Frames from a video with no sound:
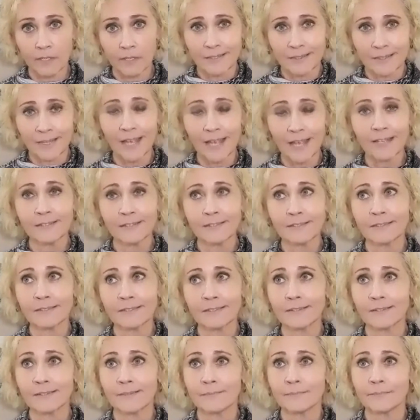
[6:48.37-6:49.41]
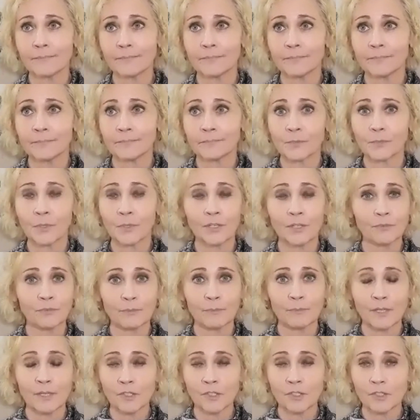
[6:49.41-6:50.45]
That's
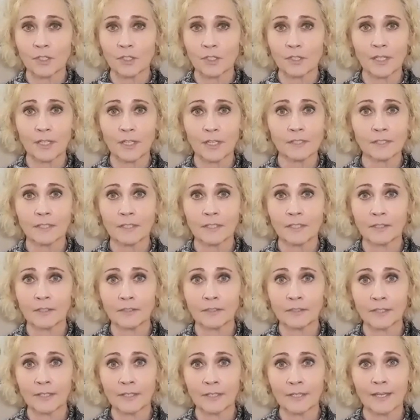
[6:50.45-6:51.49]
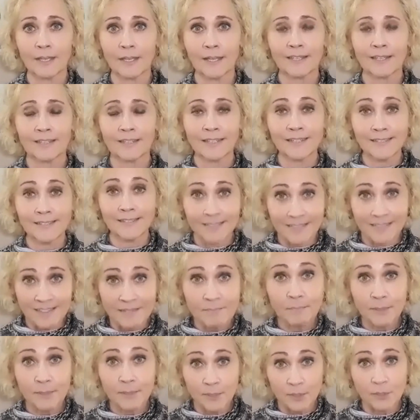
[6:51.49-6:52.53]
transformation. That's healing. And that's
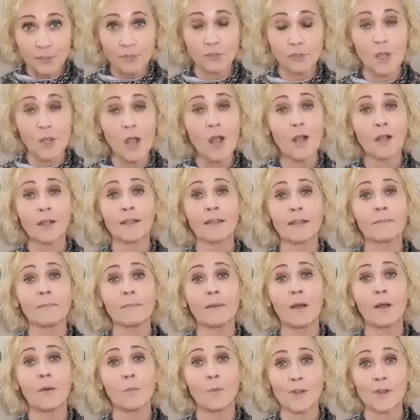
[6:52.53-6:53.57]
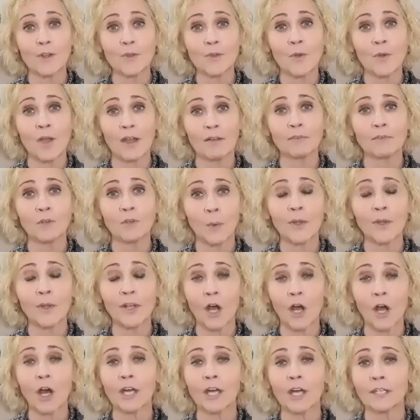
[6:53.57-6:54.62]
simply just talking about what you have going
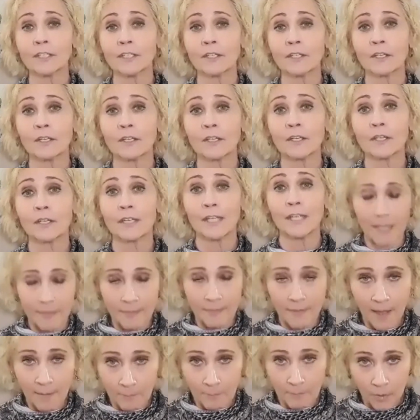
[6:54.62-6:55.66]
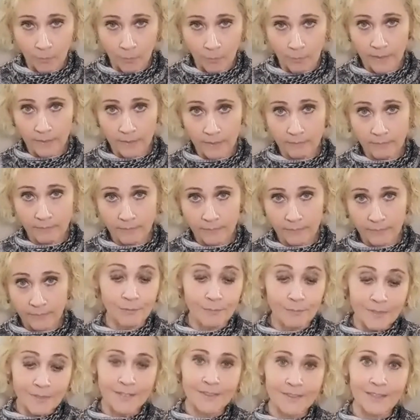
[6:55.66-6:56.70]
on in that moment.
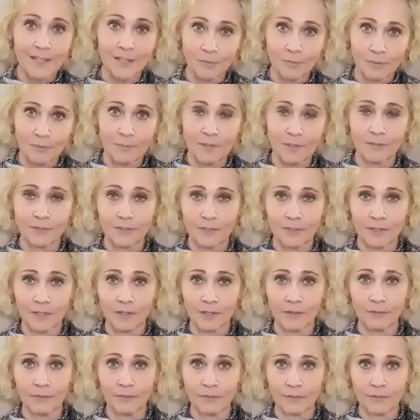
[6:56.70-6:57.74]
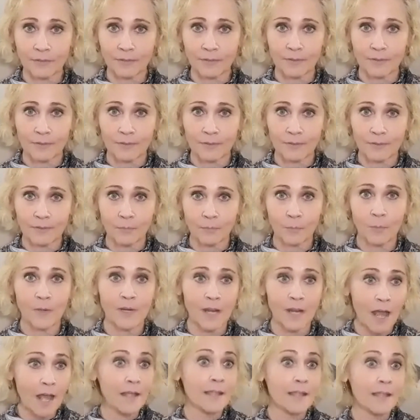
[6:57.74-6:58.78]
Me, that's what mental health, what
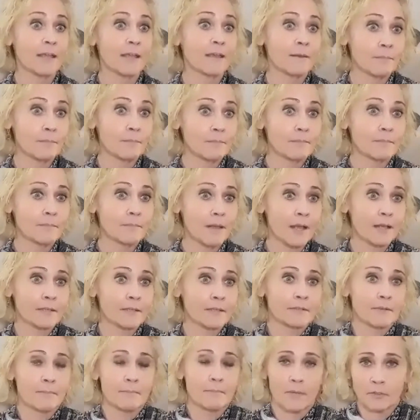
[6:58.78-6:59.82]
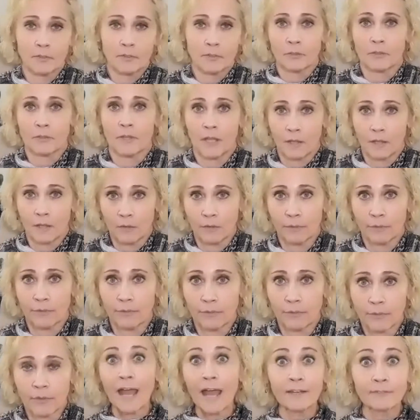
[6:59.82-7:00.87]
I am as a mental health
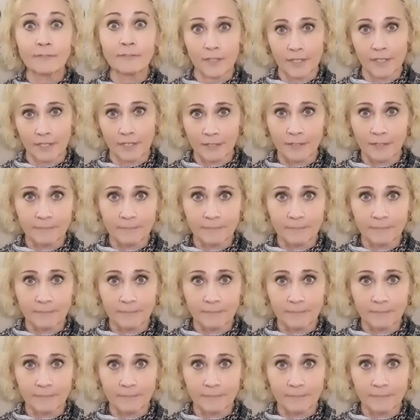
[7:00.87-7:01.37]
advocate.